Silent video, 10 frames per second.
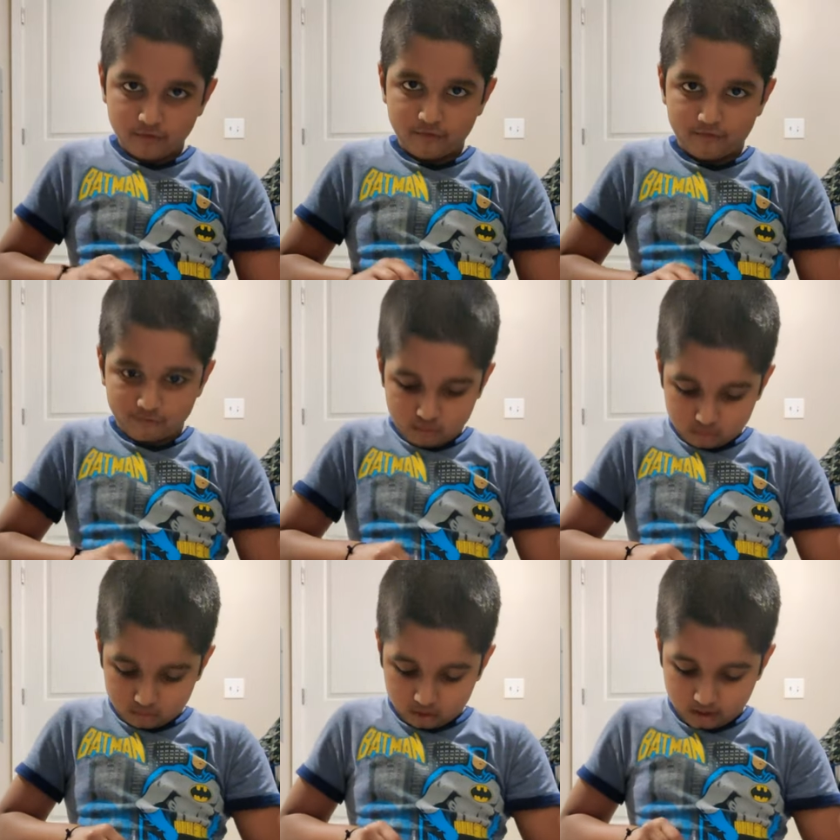
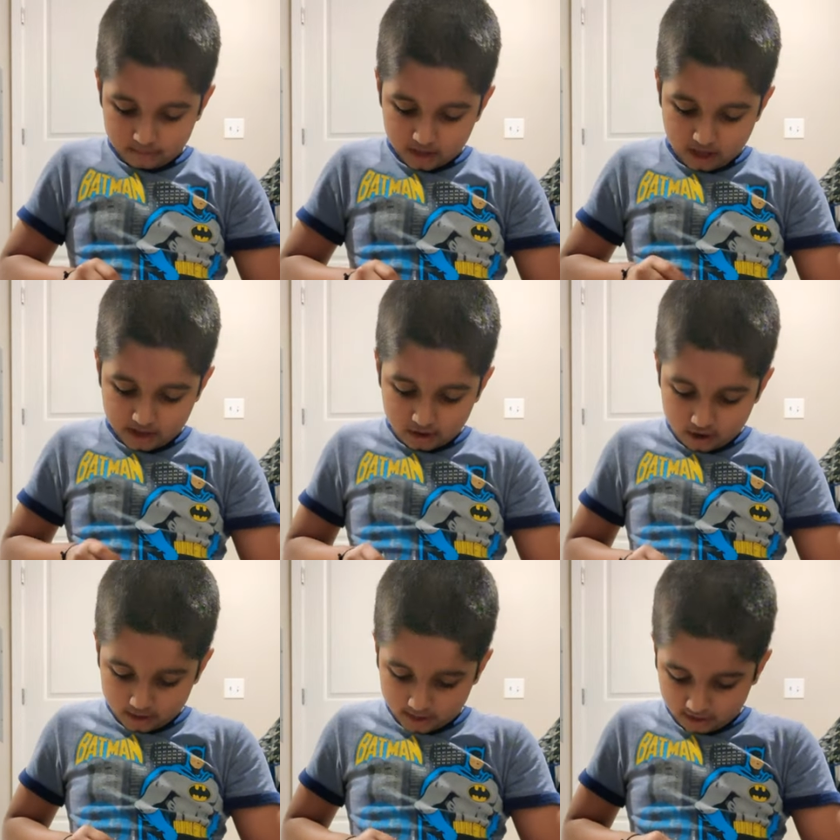Fold them. Yeah, I
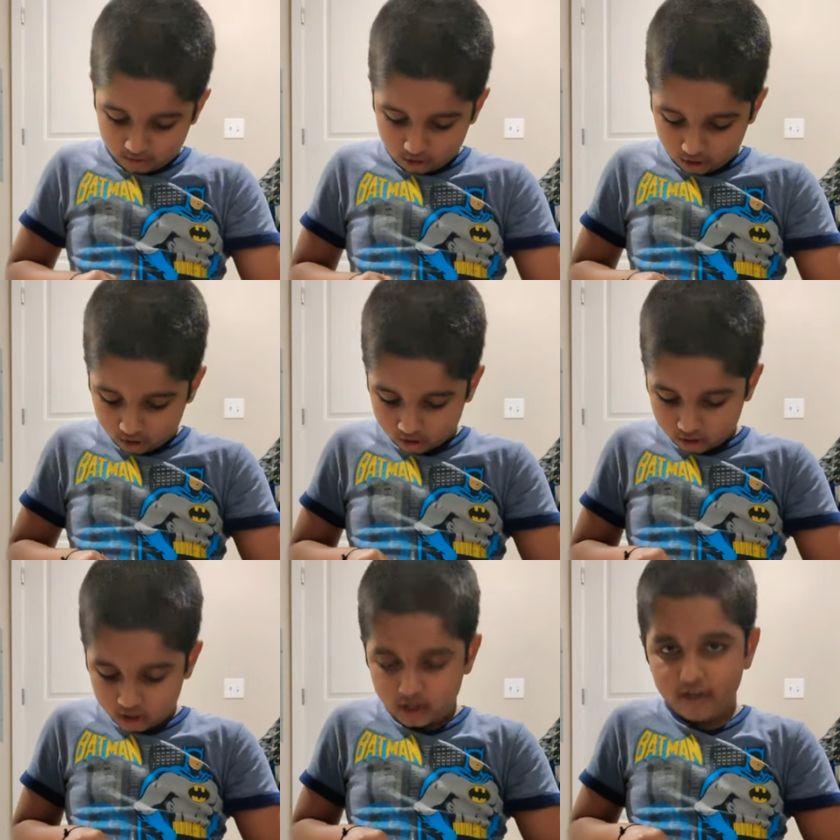got a haircut.
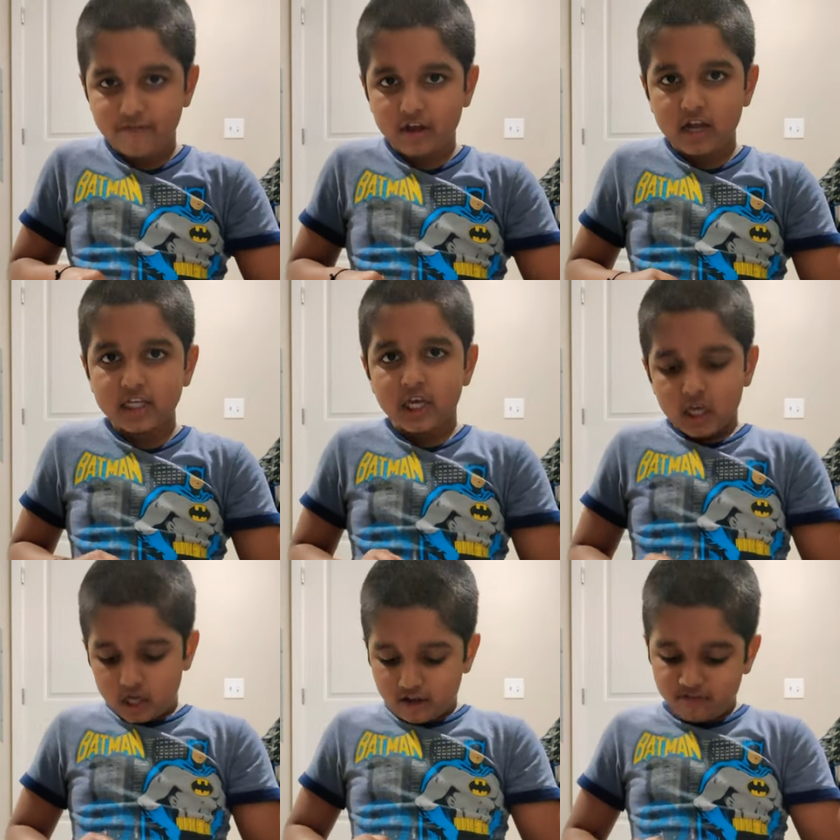
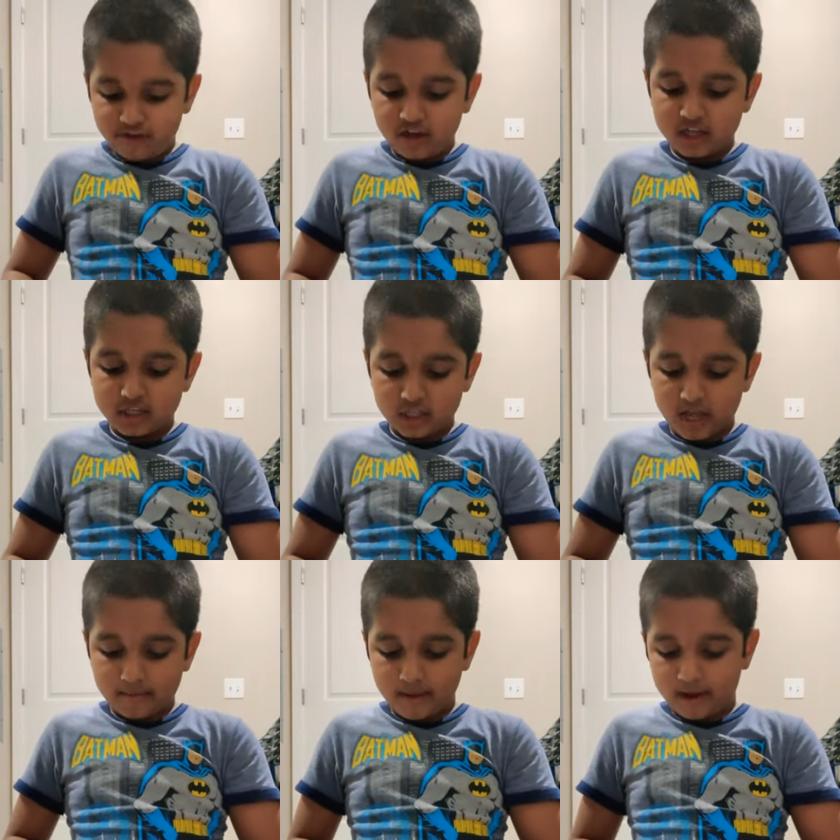If you guys
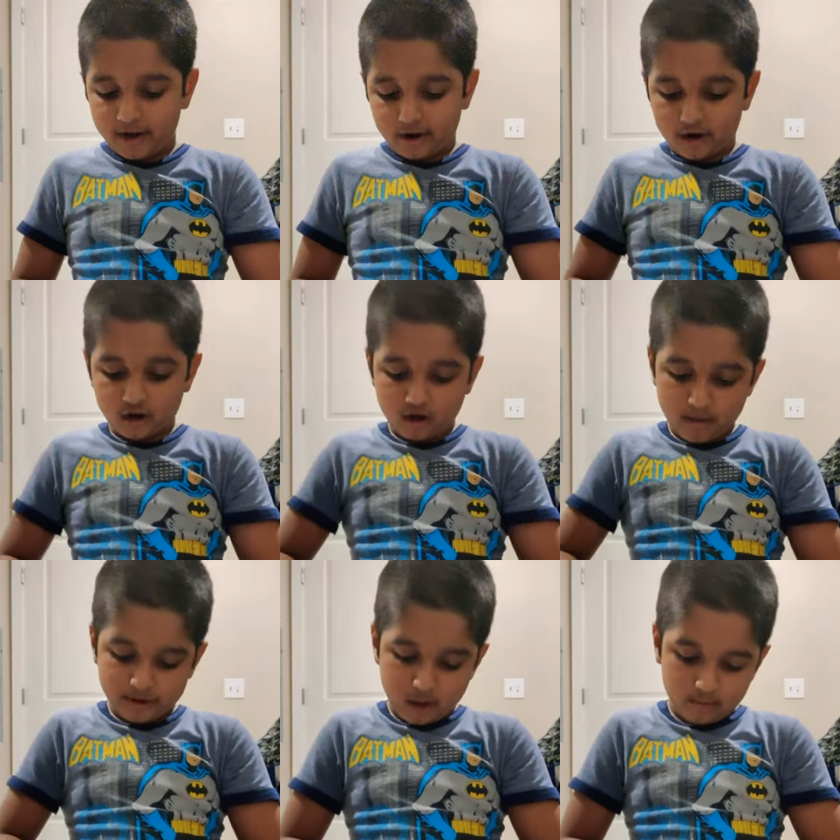like my haircut,
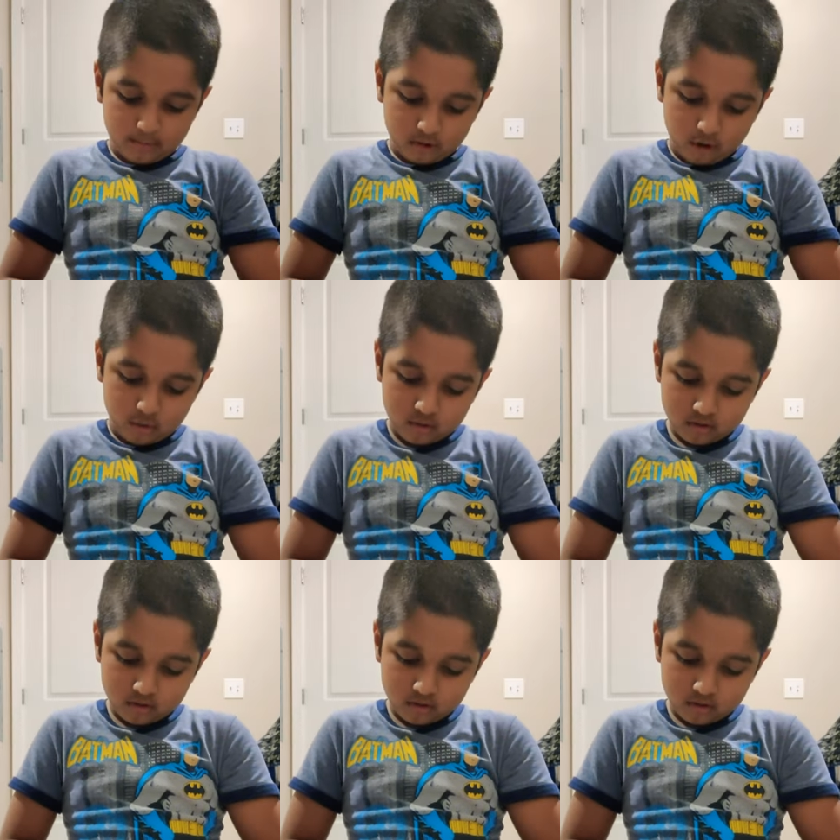comment down below.